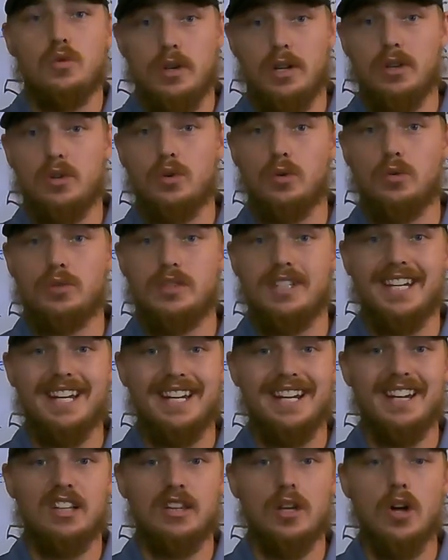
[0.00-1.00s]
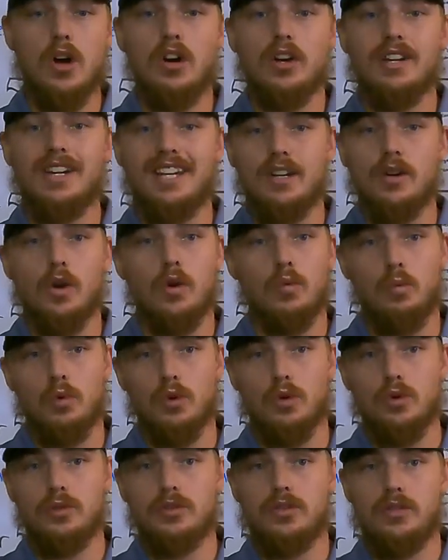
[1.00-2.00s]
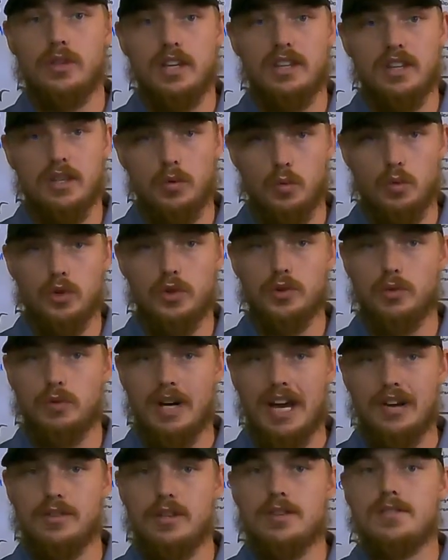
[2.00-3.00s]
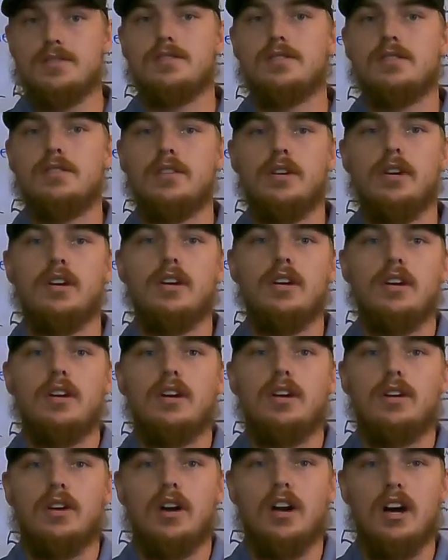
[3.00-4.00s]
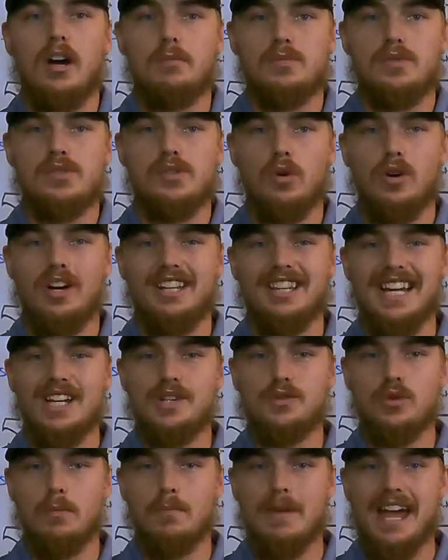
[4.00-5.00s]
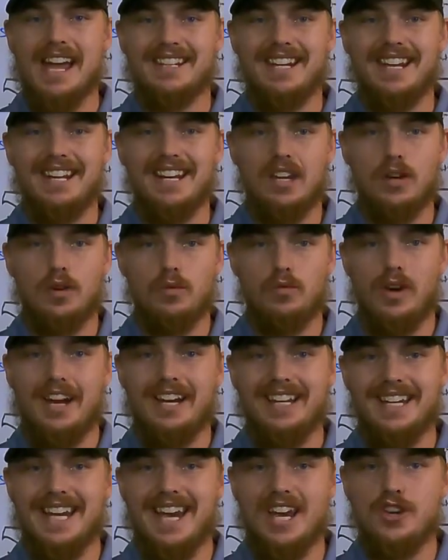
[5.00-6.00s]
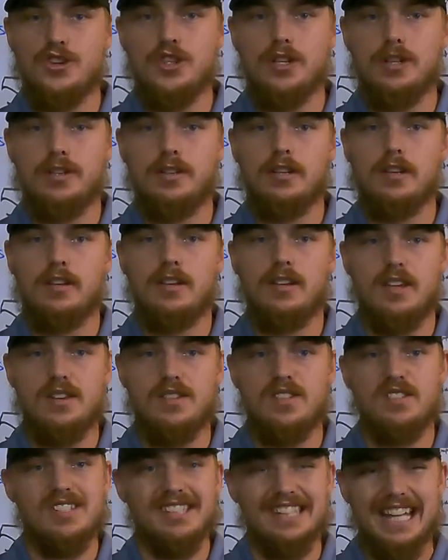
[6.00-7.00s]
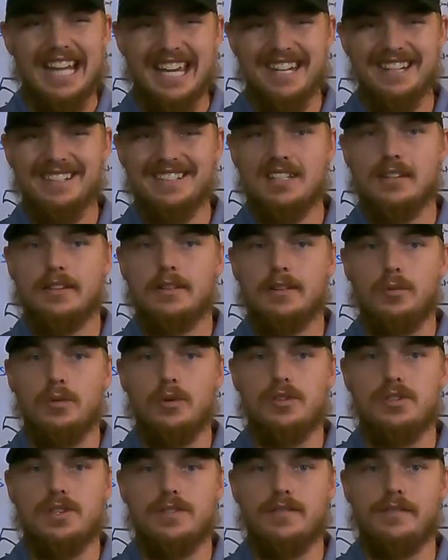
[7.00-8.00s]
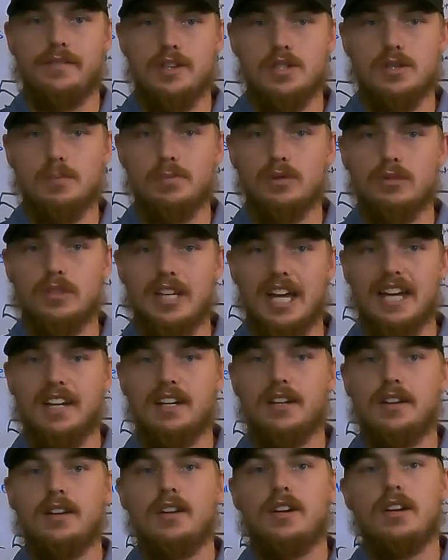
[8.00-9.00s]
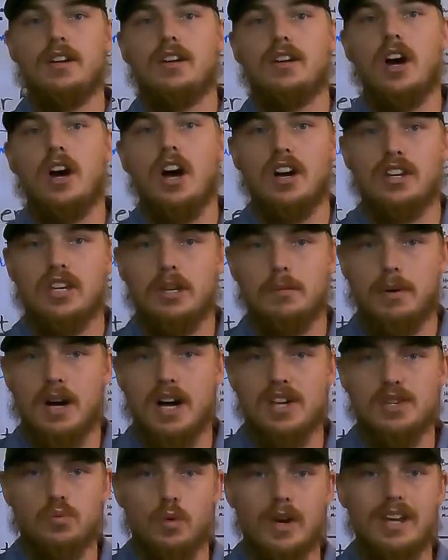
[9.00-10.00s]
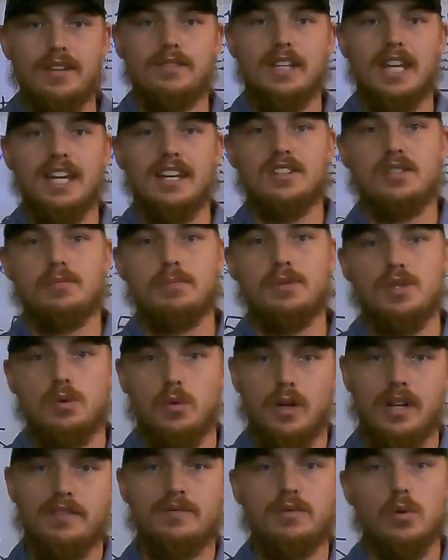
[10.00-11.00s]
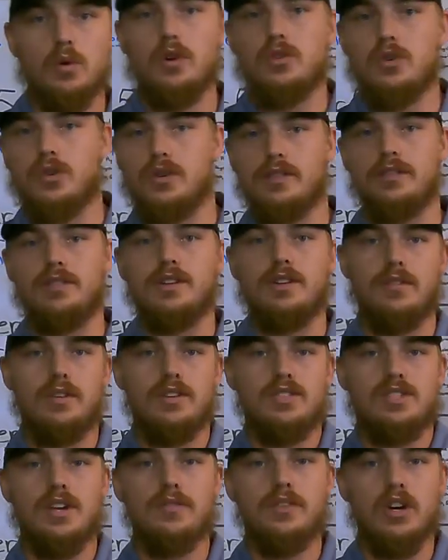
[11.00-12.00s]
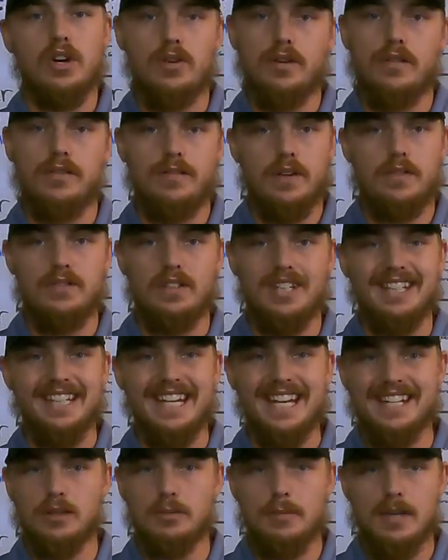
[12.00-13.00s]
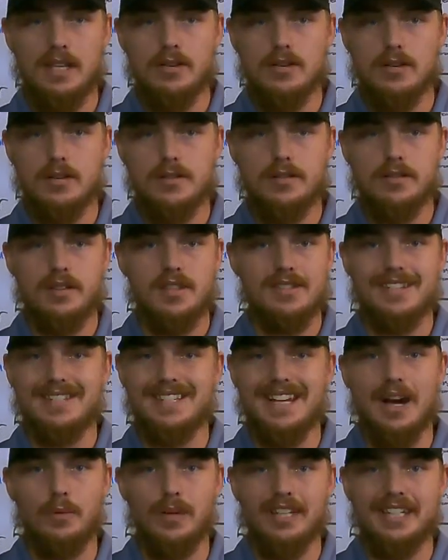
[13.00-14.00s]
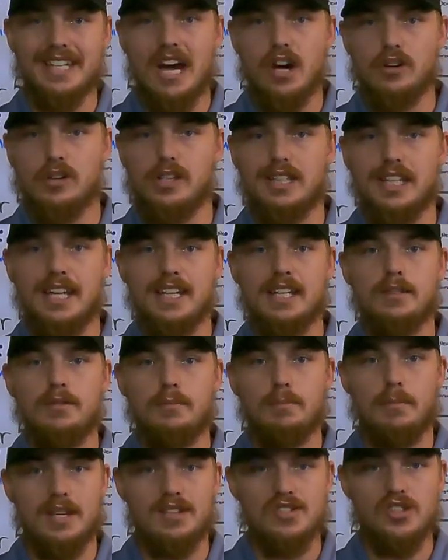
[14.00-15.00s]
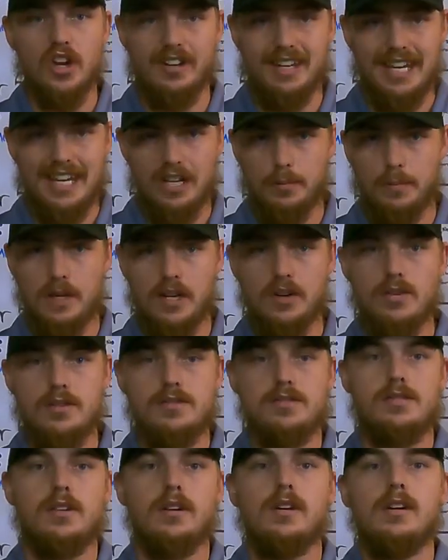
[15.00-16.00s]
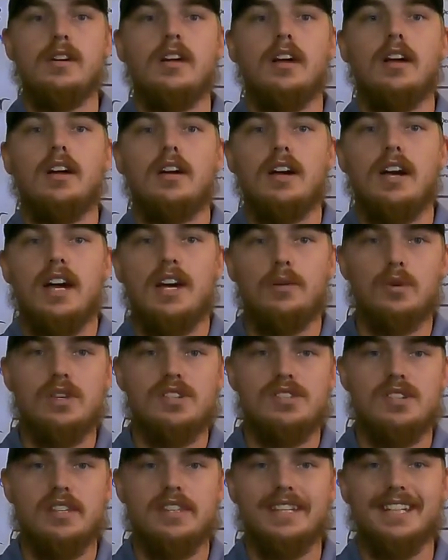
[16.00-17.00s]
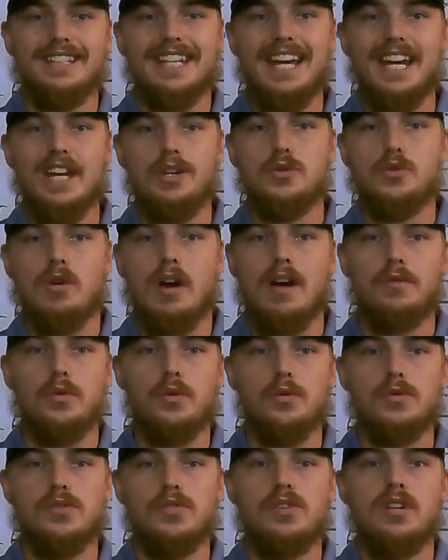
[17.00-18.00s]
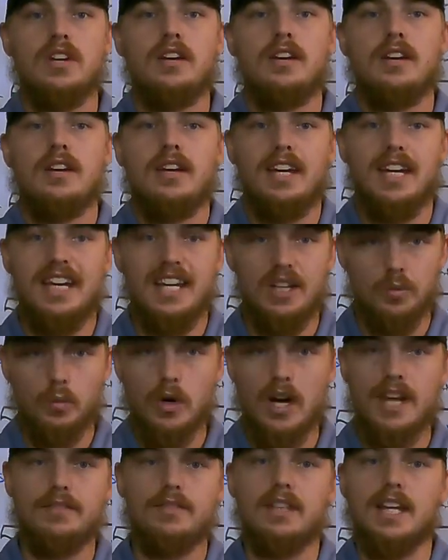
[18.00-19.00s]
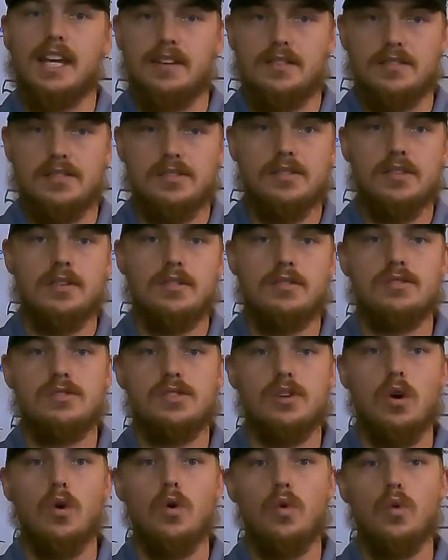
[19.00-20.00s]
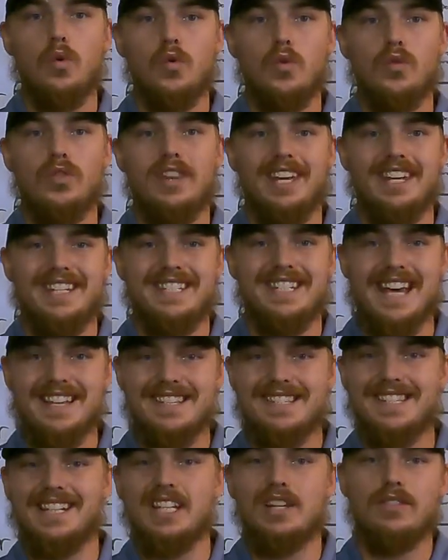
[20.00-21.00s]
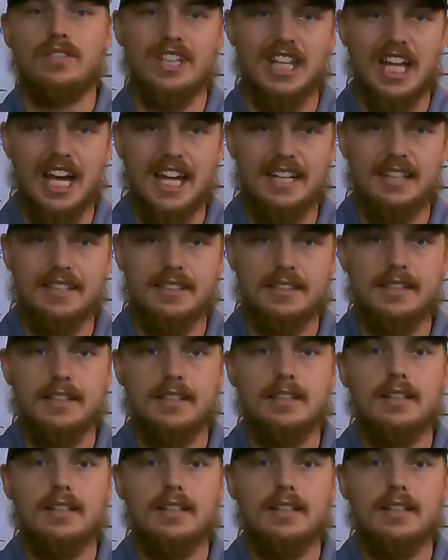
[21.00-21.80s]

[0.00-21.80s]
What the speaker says: critical to getting along in our world, in the world around us. So electromagnetic radiation is light, which is visible light, occupies wavelengths between 400 to 750 nanometers. This is how we calculate it, based on nanometers. And we see that light travels in wavelengths. So the intensity of a light